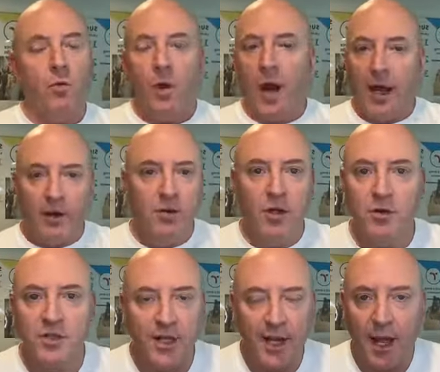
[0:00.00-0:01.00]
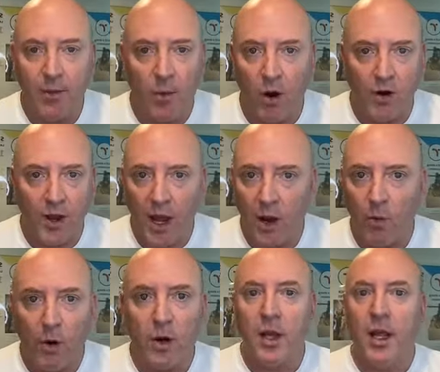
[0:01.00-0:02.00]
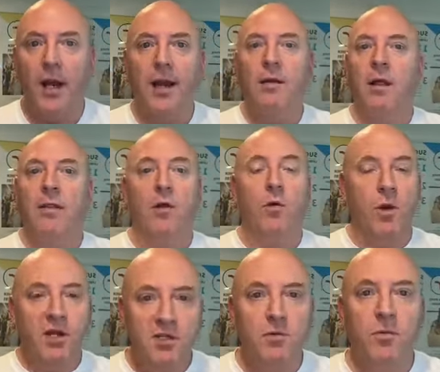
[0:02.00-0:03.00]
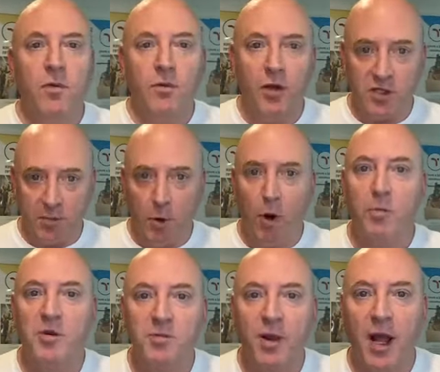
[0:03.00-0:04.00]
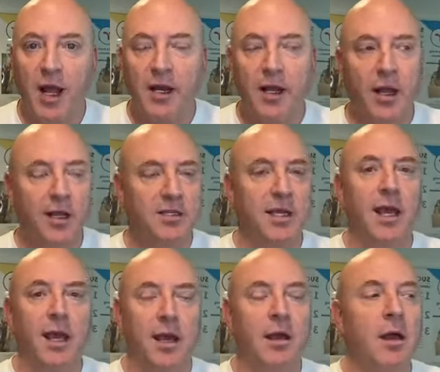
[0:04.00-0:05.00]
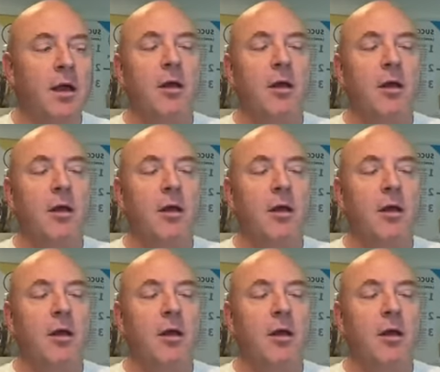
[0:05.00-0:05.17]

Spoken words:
I don't use the name rNetwork in it, and the reason, there's a purpose behind it, because again,